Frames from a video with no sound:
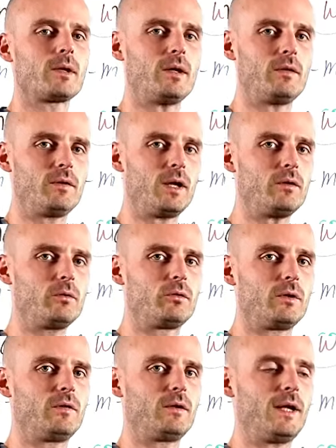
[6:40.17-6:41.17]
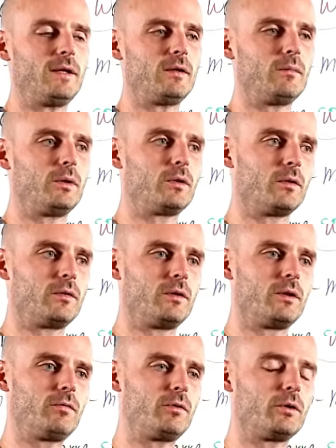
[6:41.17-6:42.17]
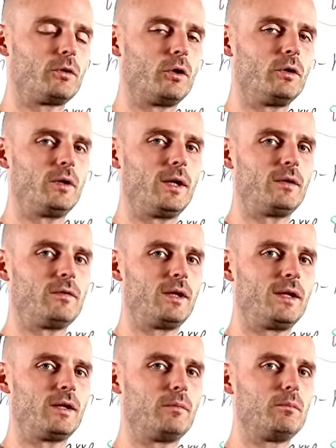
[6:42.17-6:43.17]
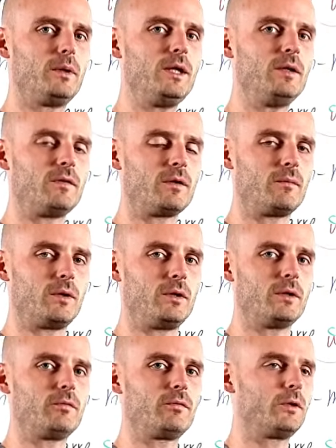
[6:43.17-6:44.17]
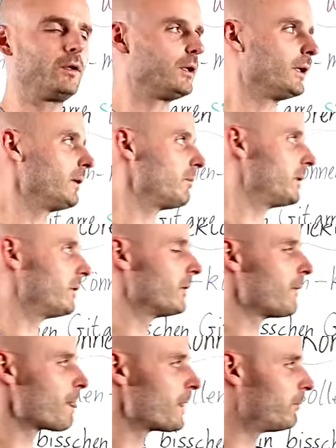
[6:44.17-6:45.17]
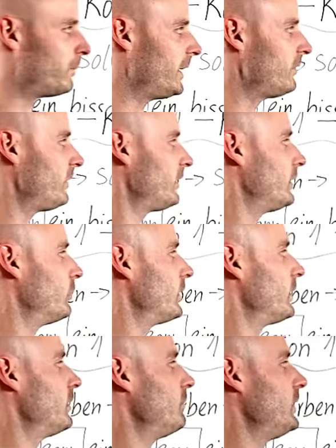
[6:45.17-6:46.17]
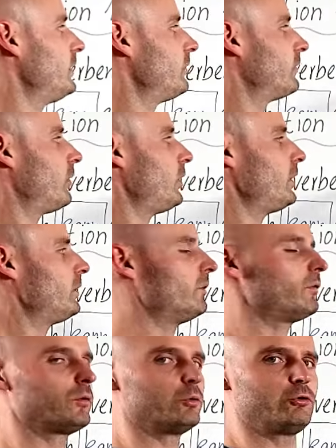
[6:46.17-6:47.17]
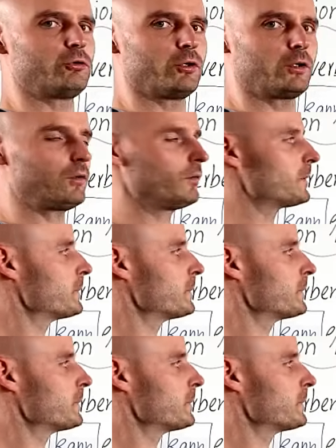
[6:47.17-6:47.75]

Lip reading: It's hard to translate them because in different contexts they can mean something different, yeah? But basically what they mean, sollen is to should,